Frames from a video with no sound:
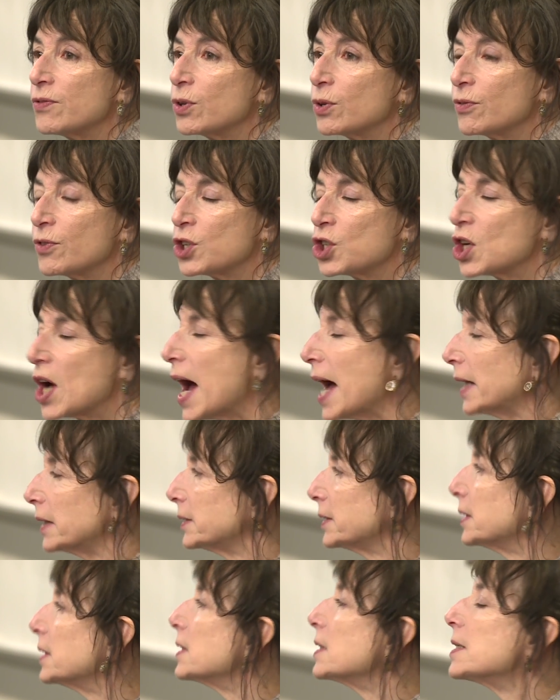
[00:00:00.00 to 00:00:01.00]
of view of a child?
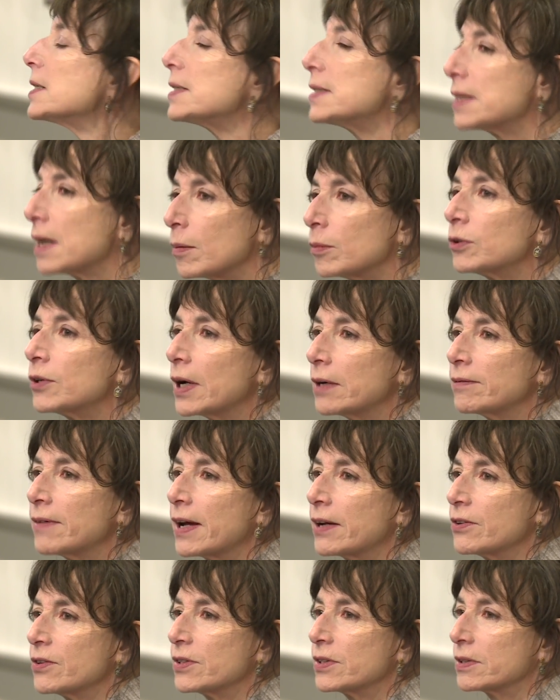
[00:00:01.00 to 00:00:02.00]
Some great
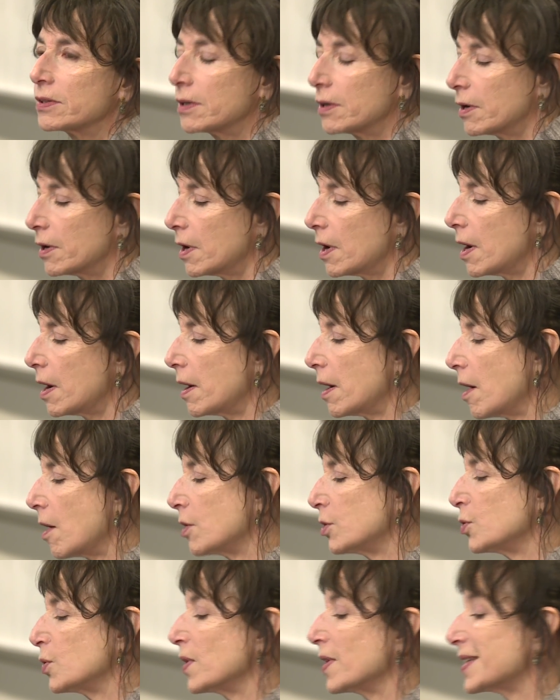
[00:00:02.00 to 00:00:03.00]
writers
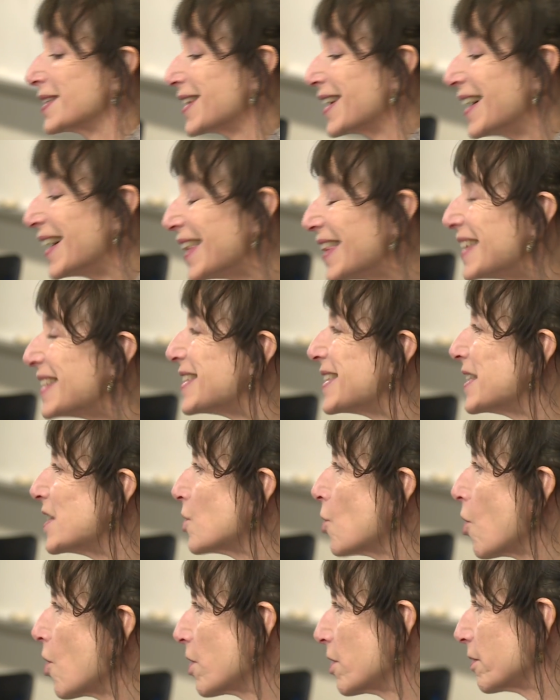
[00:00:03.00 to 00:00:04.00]
are doing this. This
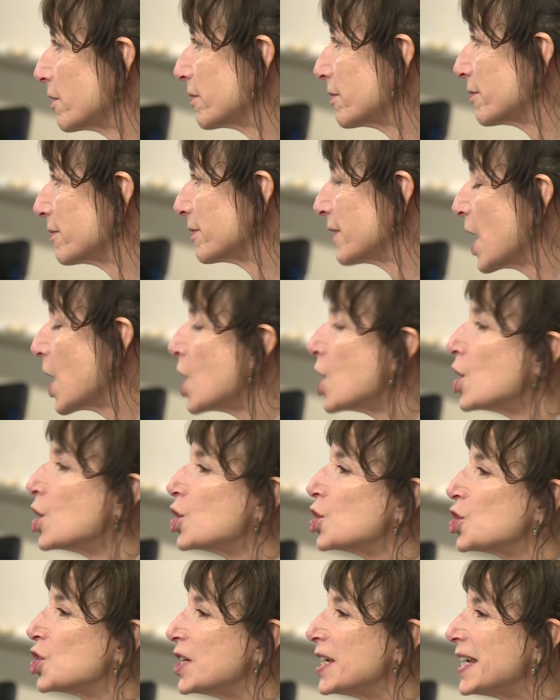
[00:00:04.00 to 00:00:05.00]
is harder.
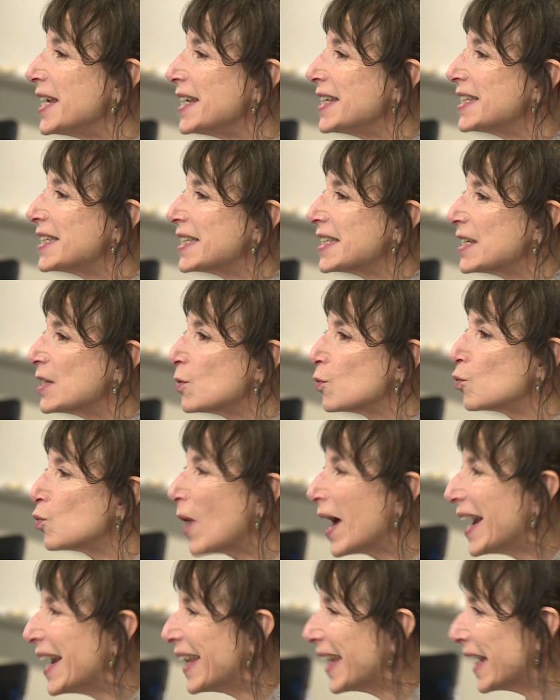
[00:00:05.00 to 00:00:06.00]
She is
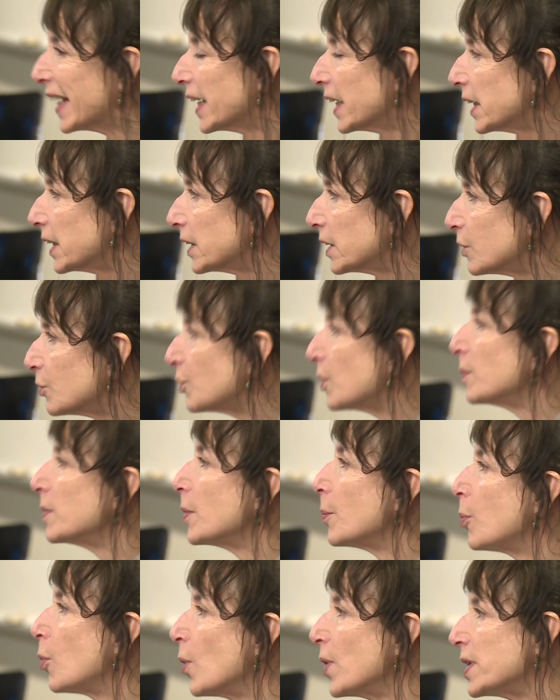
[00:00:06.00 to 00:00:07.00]
writing
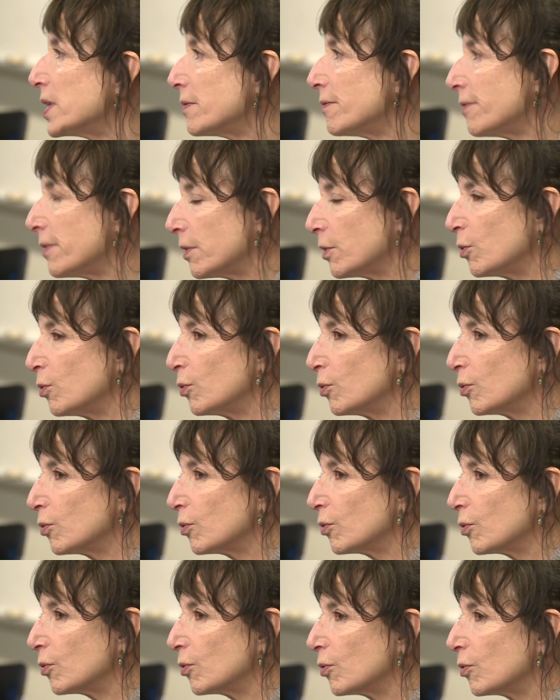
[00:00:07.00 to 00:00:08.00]
from the point of view
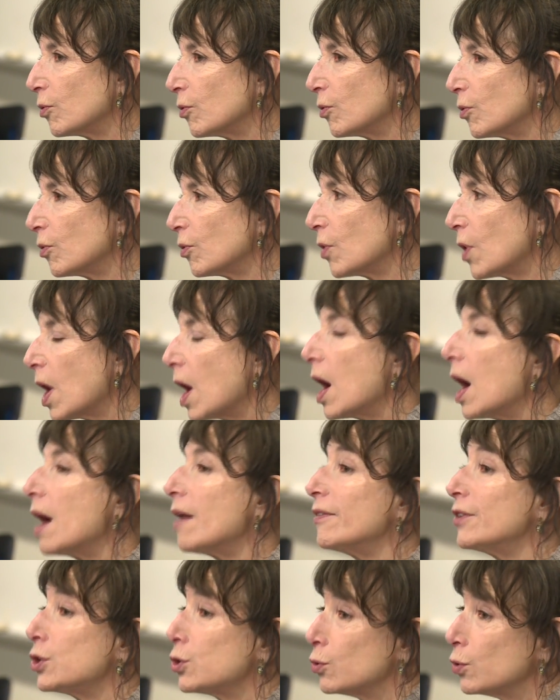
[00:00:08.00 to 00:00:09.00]

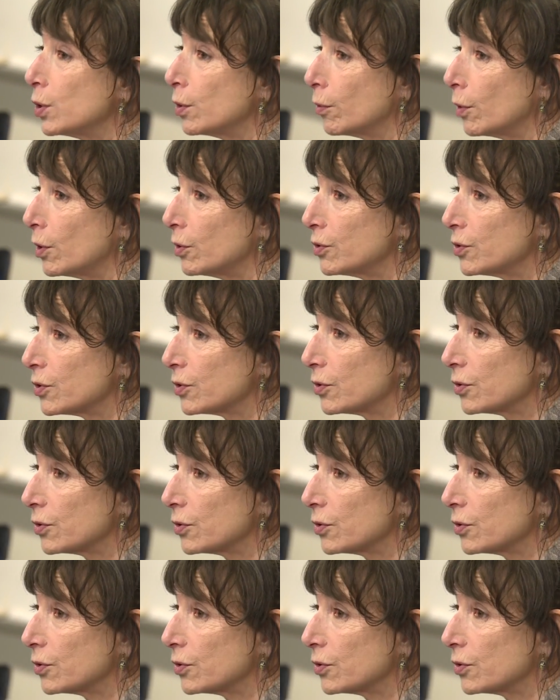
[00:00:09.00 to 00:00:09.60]
of a 2-year-old,